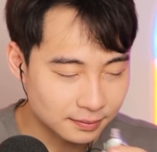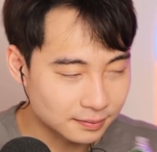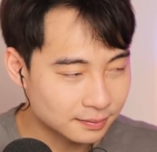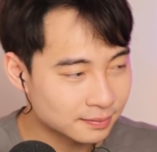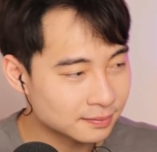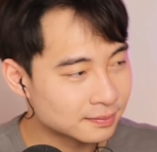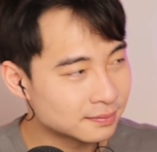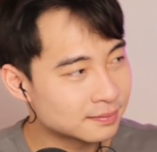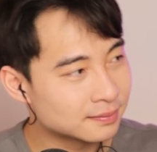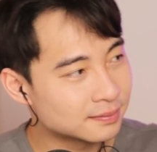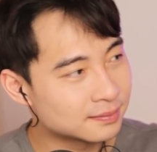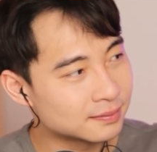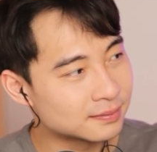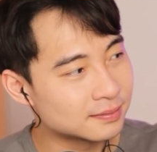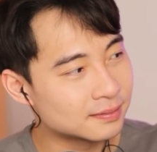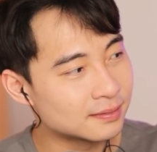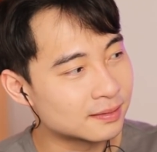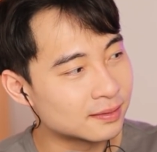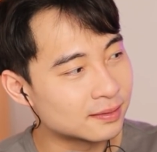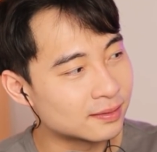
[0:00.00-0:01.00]

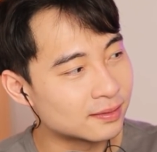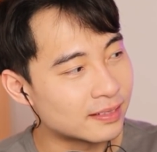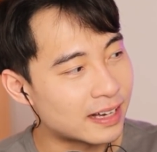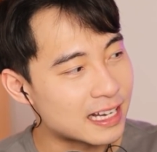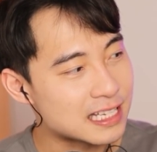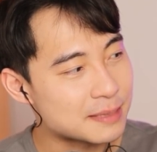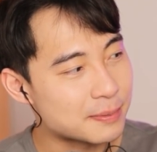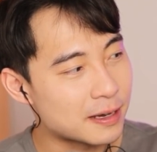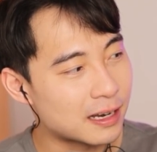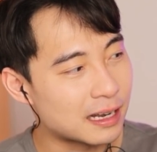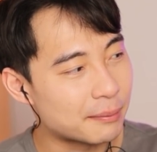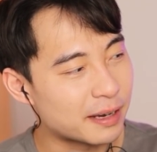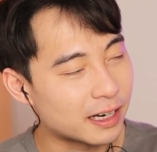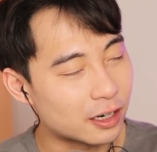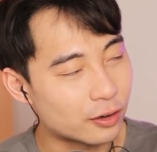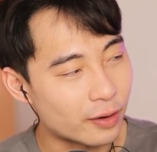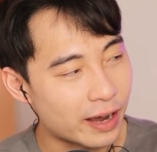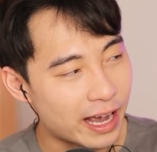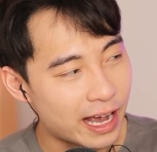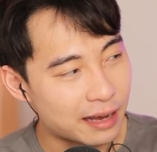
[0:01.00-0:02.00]
Mmm, I smell like my
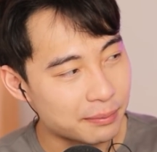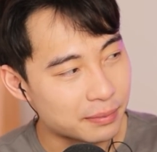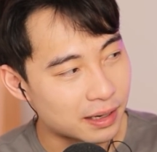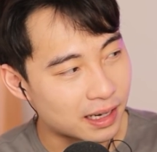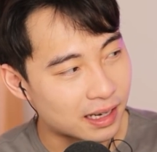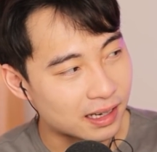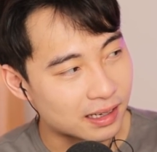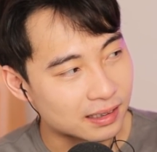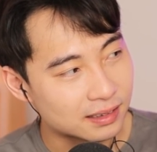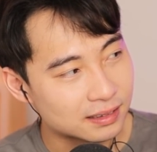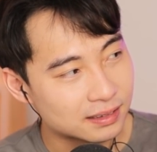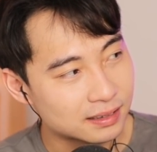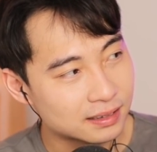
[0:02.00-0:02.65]
grandma.